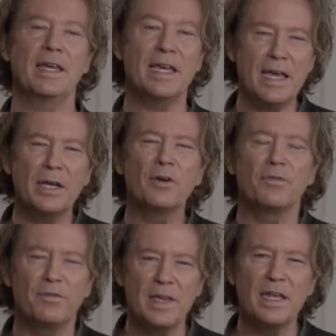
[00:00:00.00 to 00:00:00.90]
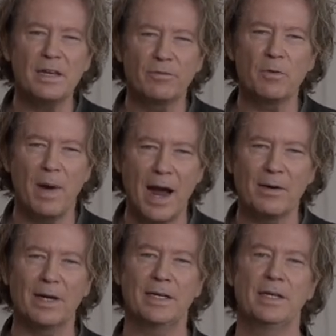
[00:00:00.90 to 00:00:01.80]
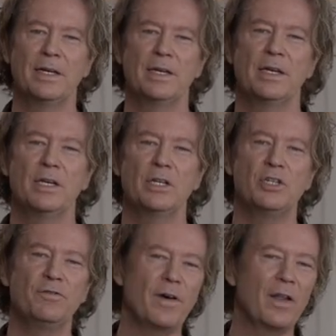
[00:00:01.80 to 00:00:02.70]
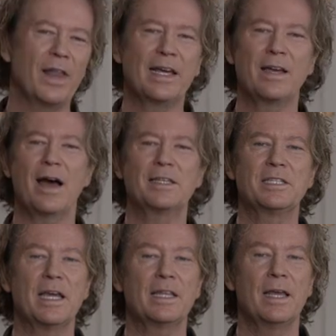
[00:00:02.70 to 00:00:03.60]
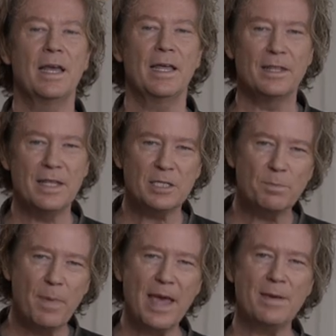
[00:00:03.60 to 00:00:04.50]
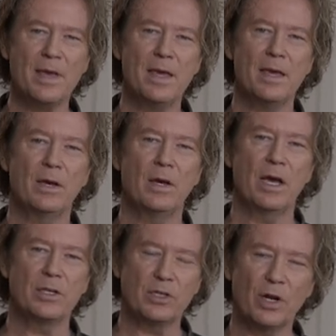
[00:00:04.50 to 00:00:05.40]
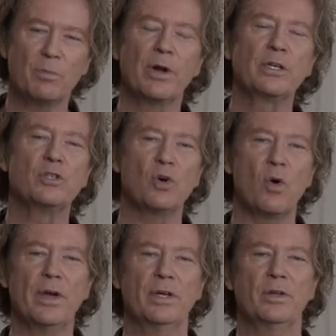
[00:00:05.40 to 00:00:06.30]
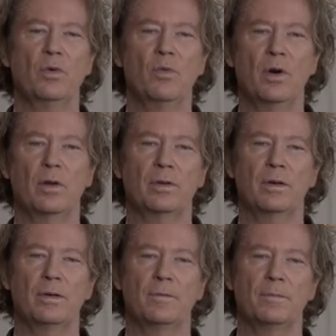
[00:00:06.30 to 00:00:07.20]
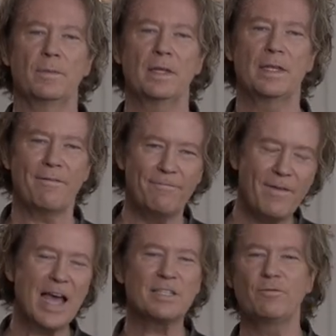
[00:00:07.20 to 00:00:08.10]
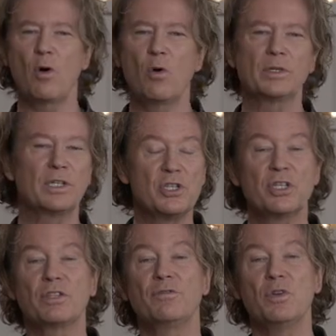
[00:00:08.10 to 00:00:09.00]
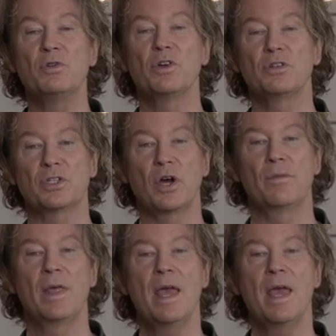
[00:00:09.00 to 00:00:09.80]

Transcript: He intervened for Myra. She felt like God said, This baby is going to bring joy into the world. Now, fast forward to just a few years ago.